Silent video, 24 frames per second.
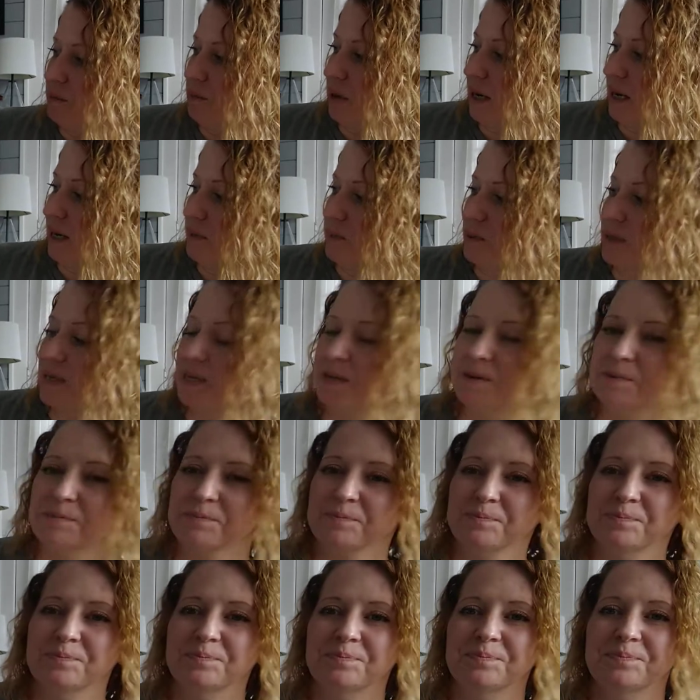Bobbie.
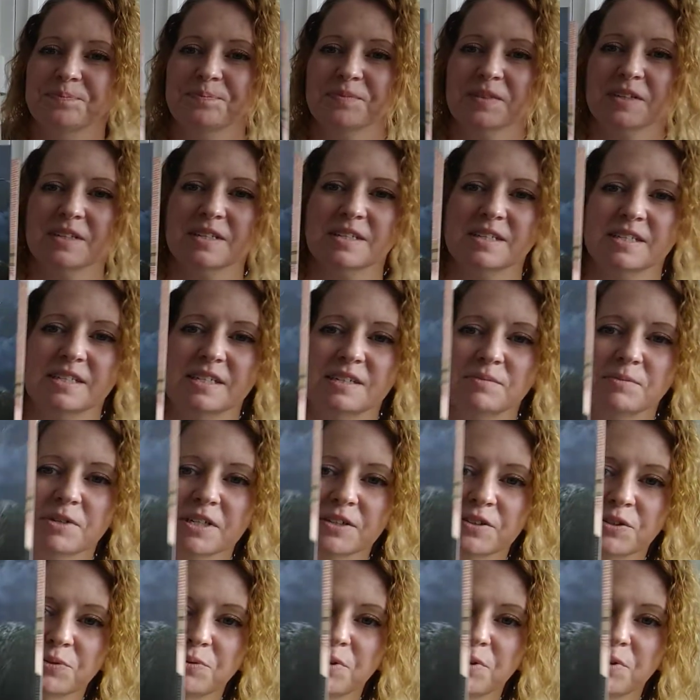See him on the